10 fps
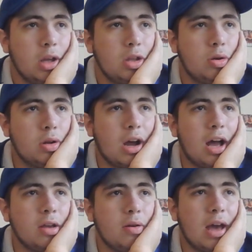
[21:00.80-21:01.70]
You could
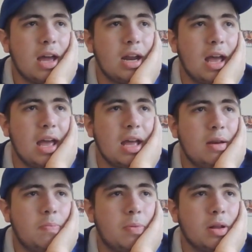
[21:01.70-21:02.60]
argue
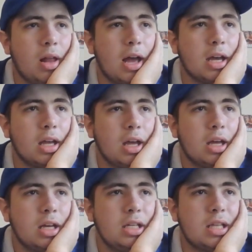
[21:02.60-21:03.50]
head-head, but, like,
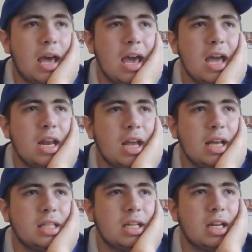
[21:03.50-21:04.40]
his hand
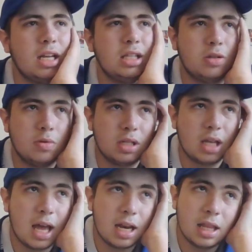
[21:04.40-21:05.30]
hits it into his
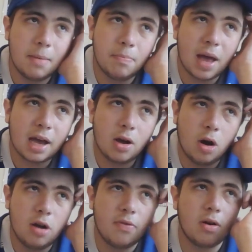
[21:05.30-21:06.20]
head and then back
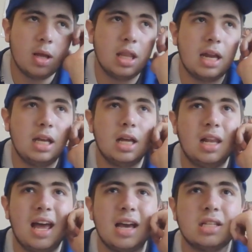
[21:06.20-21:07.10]
over, and then he
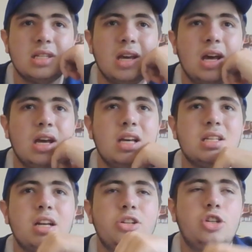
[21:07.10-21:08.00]
collects. Is
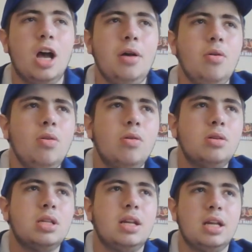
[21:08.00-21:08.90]
it a juggle, or
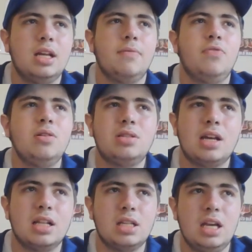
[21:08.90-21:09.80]
is it it feels
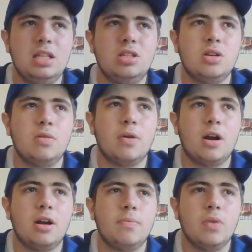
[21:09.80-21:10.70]
like it's into,
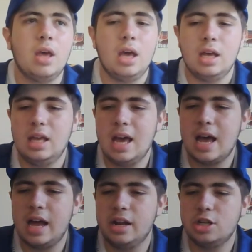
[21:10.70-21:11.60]
bro.
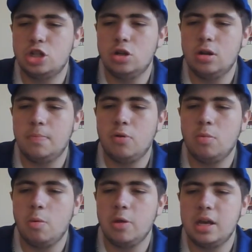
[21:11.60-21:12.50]
Yeah, and it
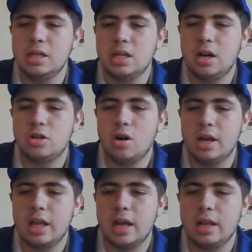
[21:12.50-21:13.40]
probably isn't a
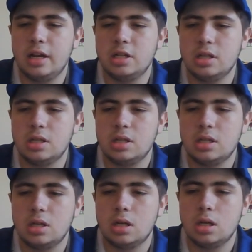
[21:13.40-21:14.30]
try there, legends.